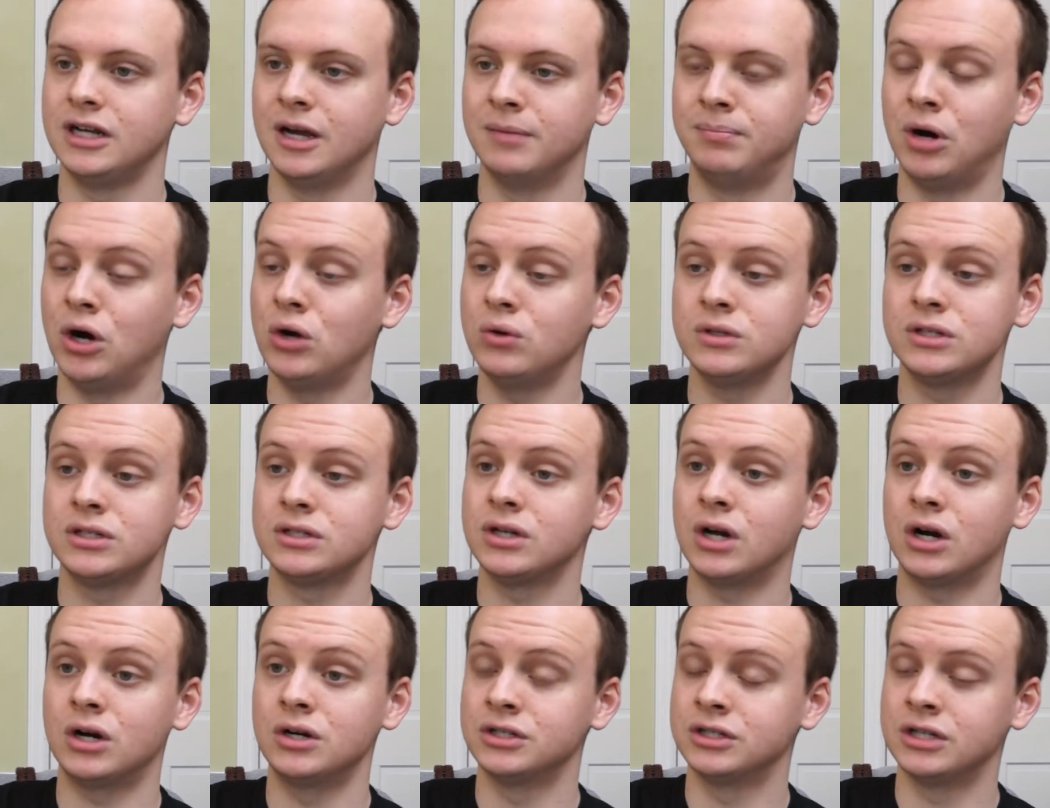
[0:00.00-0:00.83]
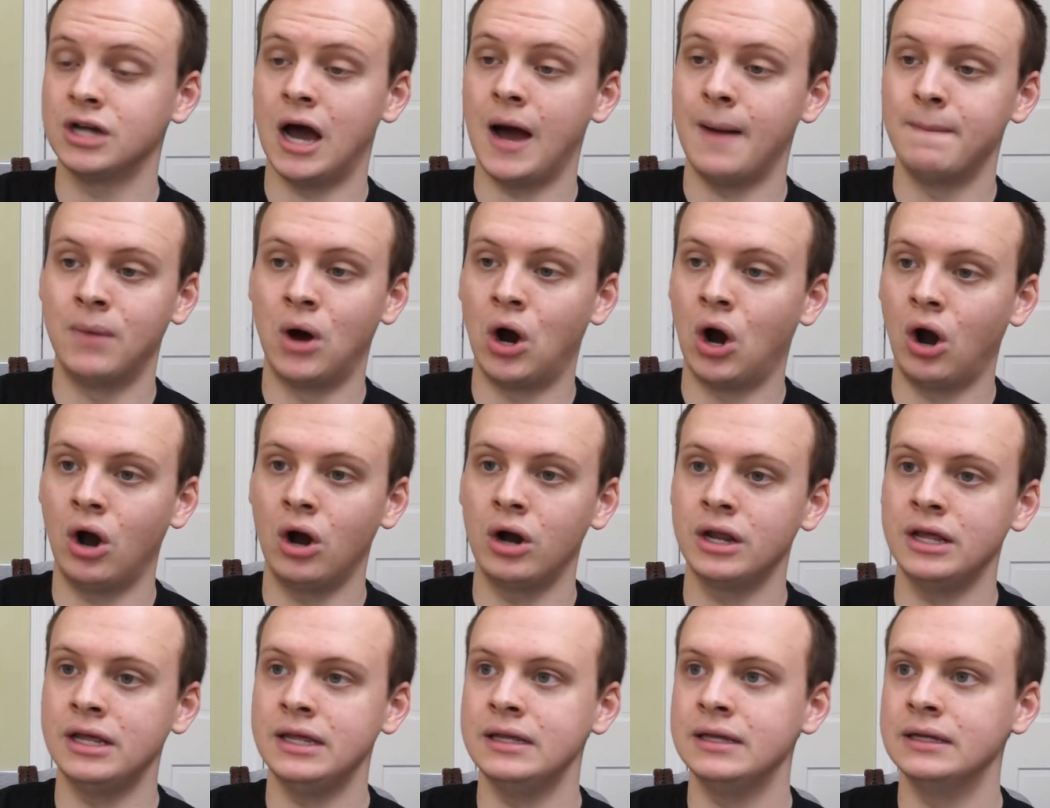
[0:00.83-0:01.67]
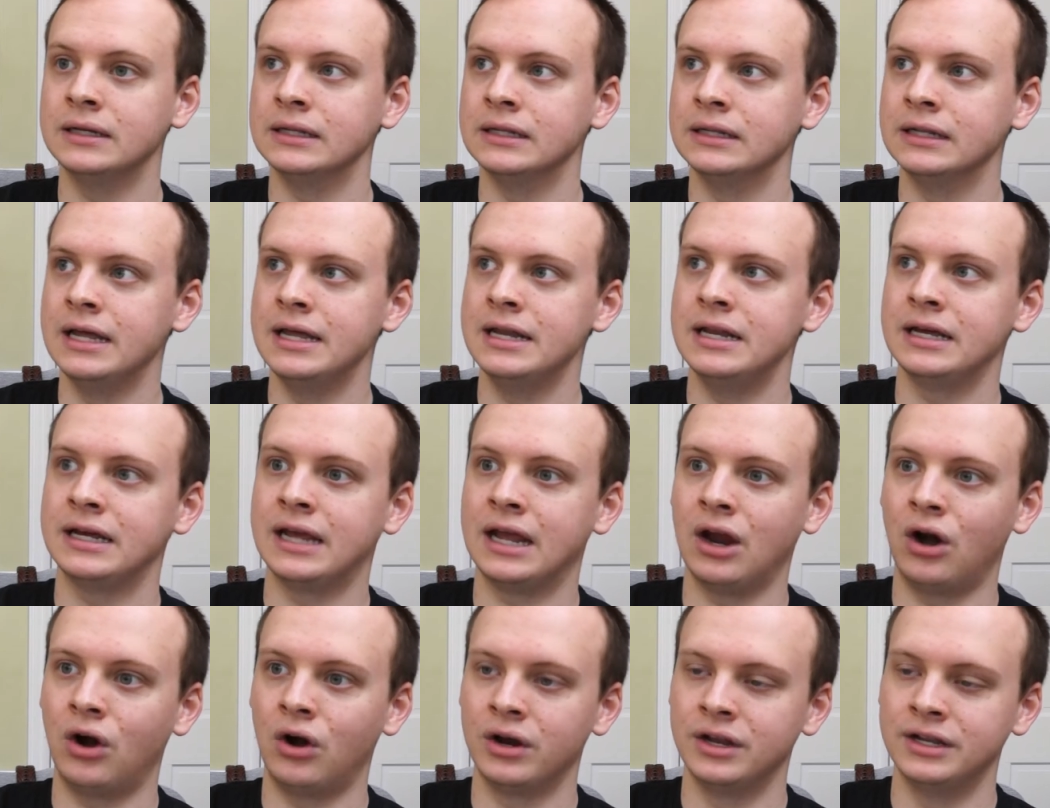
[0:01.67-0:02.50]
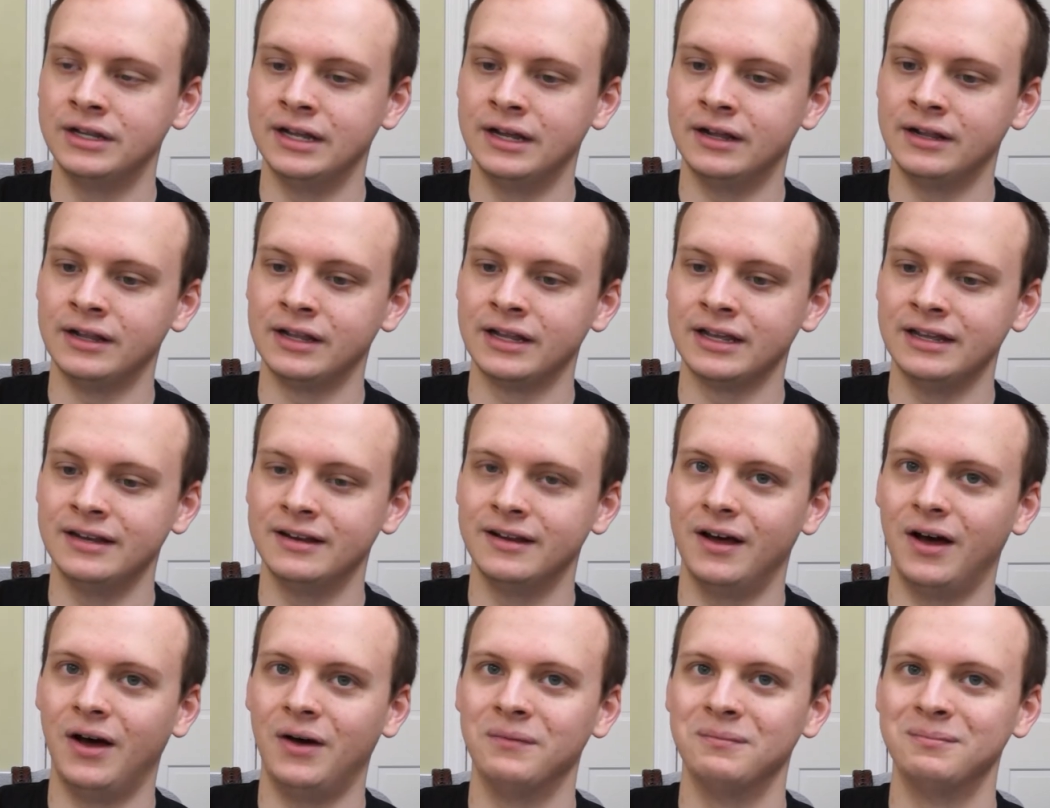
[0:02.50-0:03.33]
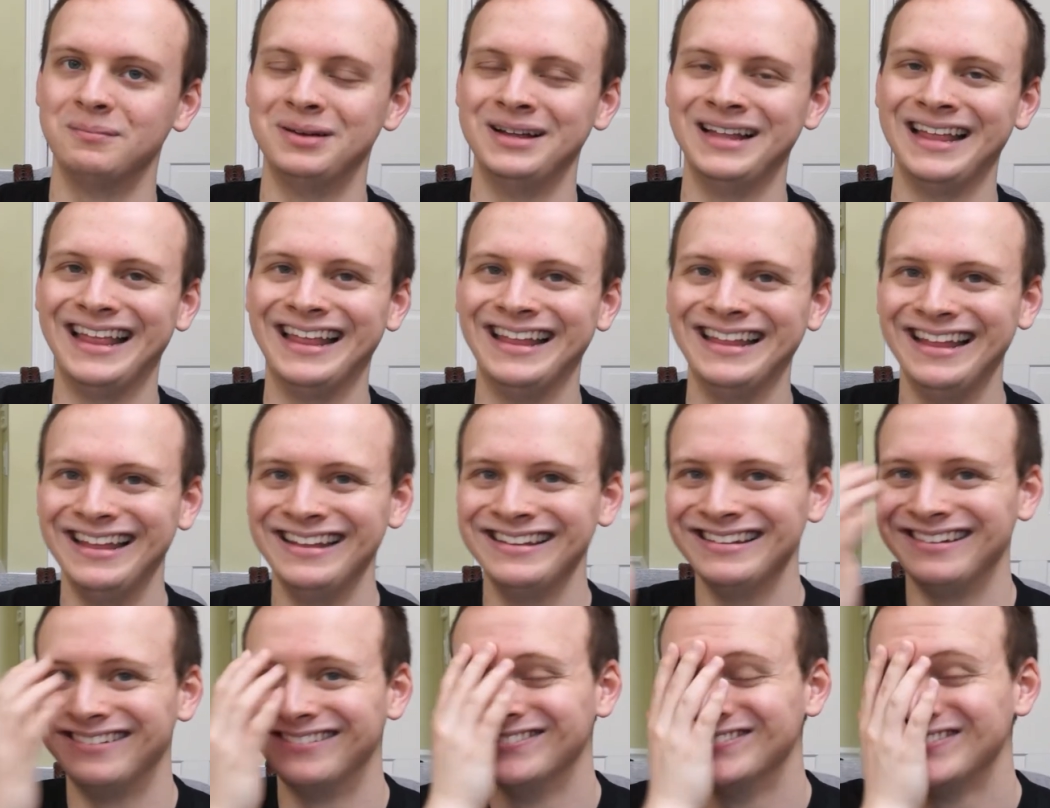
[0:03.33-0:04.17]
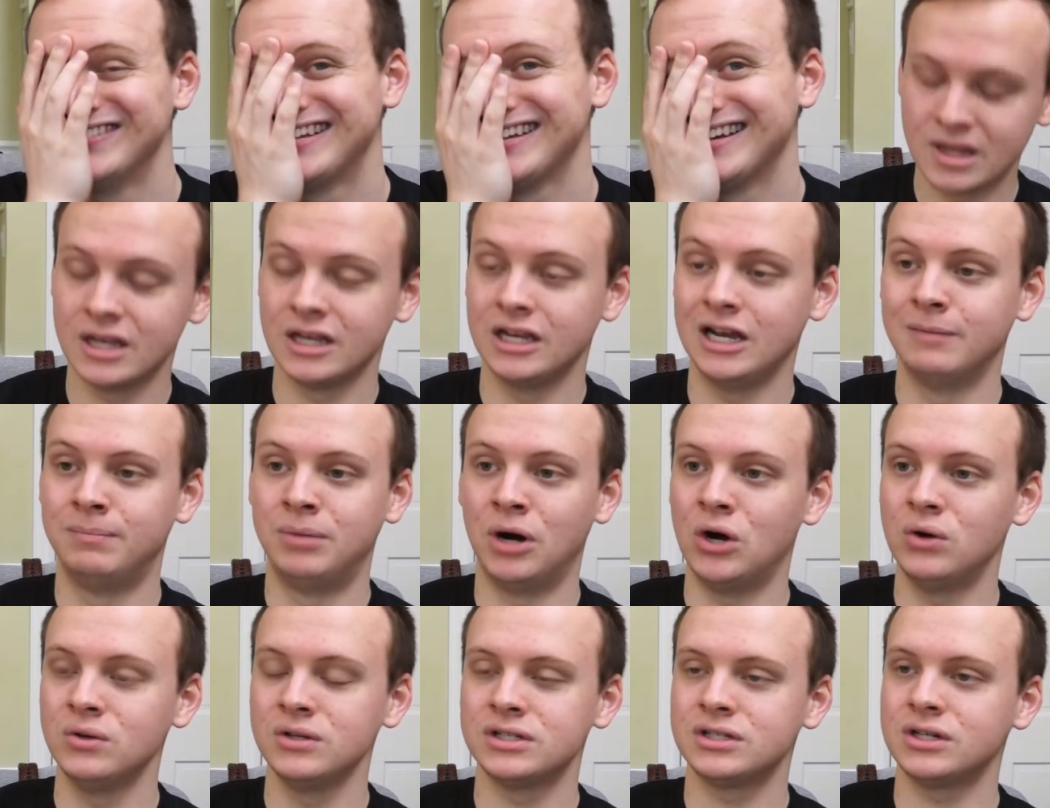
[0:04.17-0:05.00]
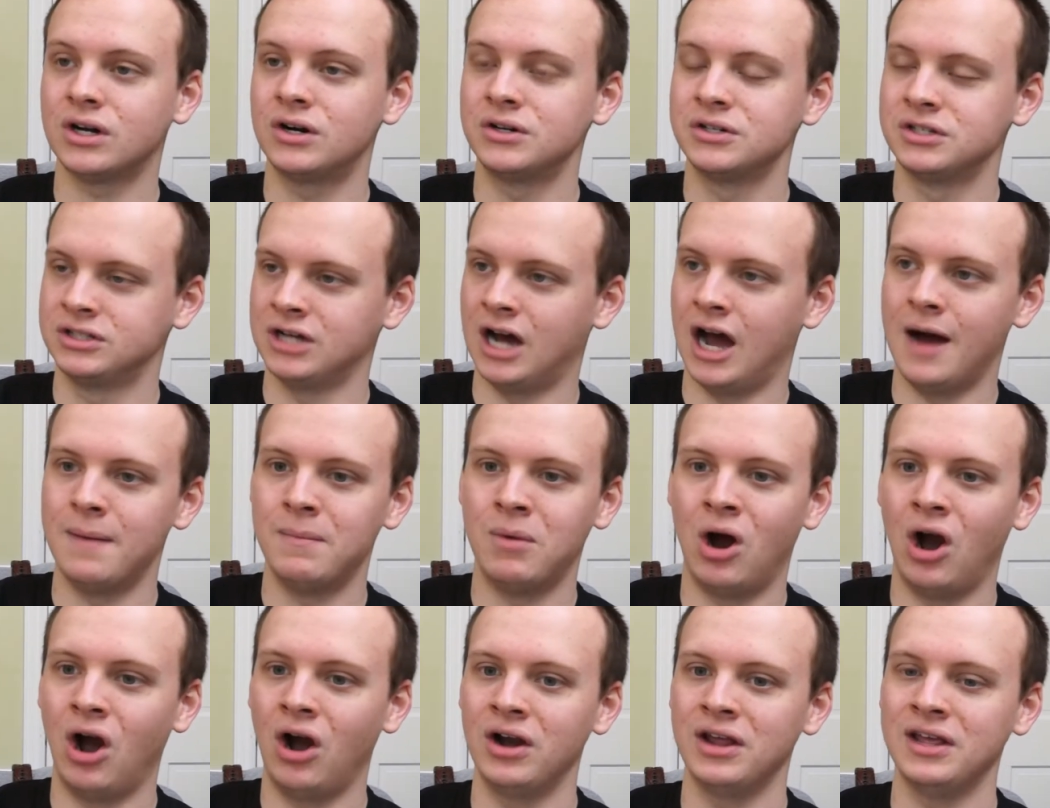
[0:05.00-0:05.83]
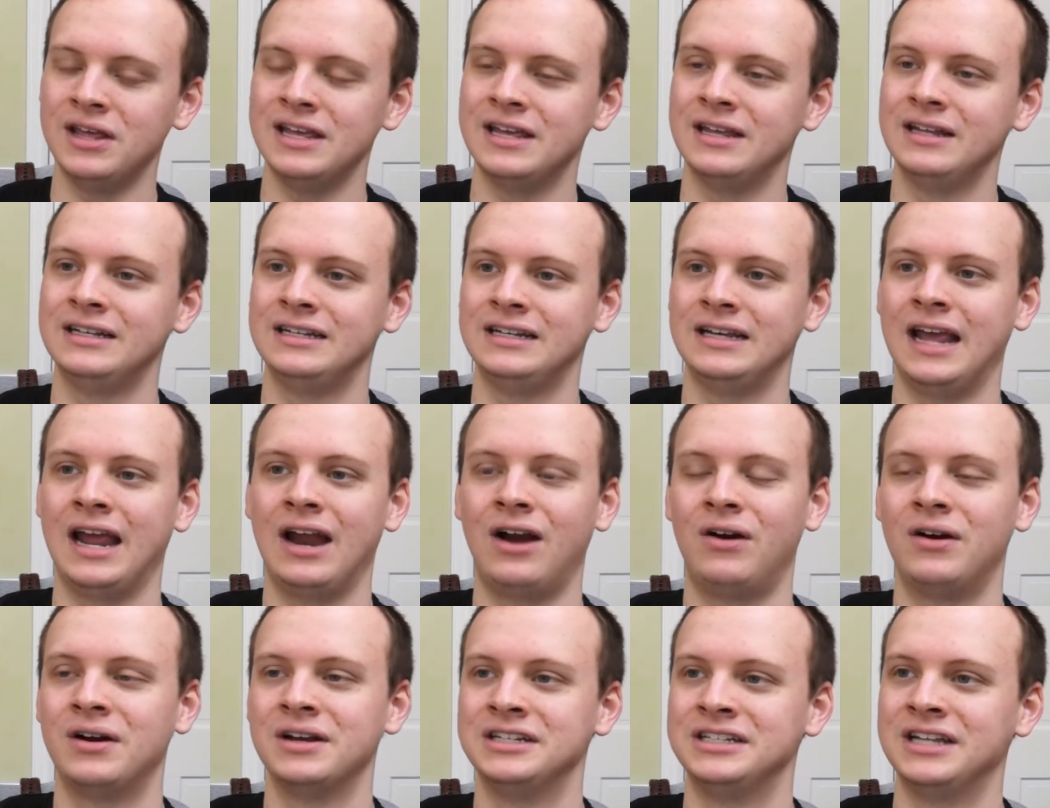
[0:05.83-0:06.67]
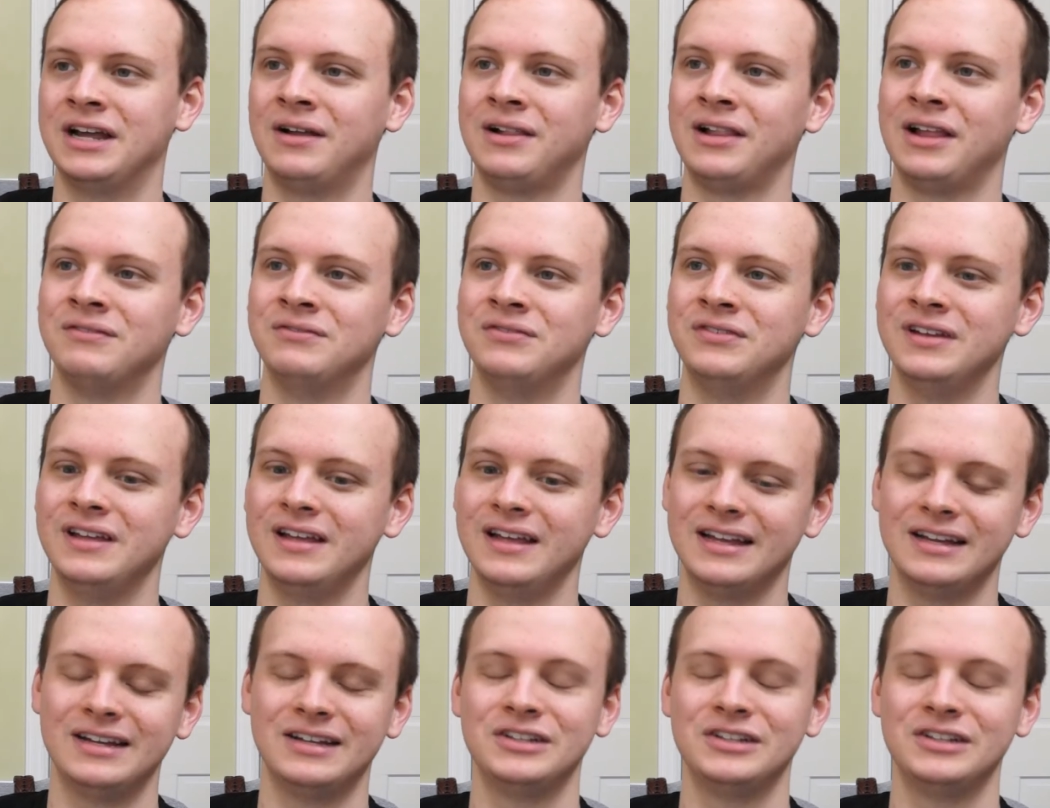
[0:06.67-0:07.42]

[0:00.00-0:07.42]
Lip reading: Capone stars Tom Hardy, Linda Cardellini. Oh. Capone stars Tom Hardy, Cara Delevingne.